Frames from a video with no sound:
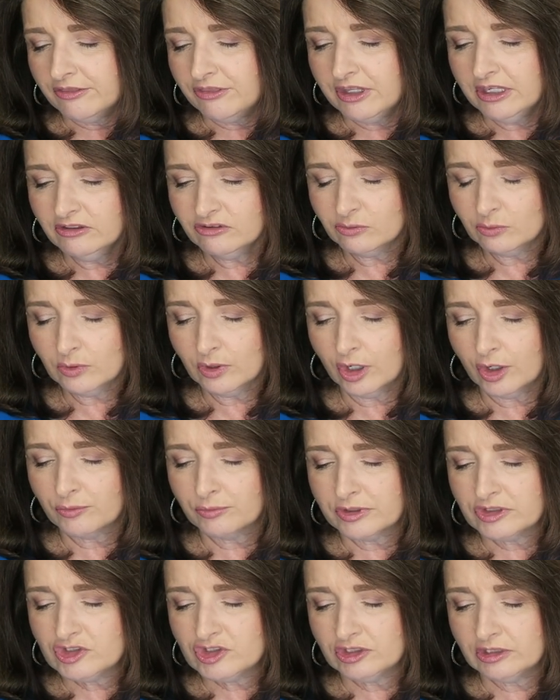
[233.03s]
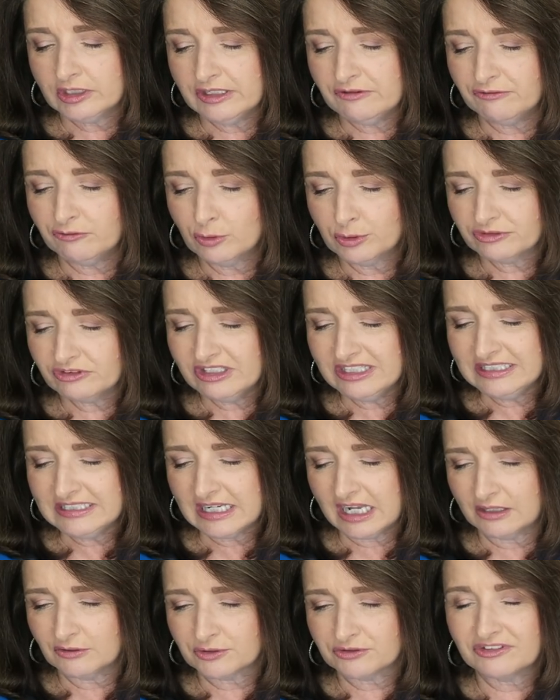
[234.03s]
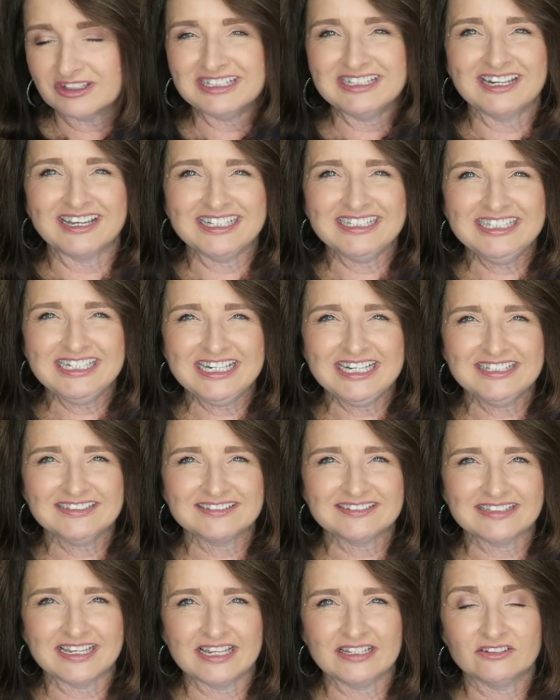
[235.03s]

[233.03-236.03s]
These were originally fourteen ninety-eight.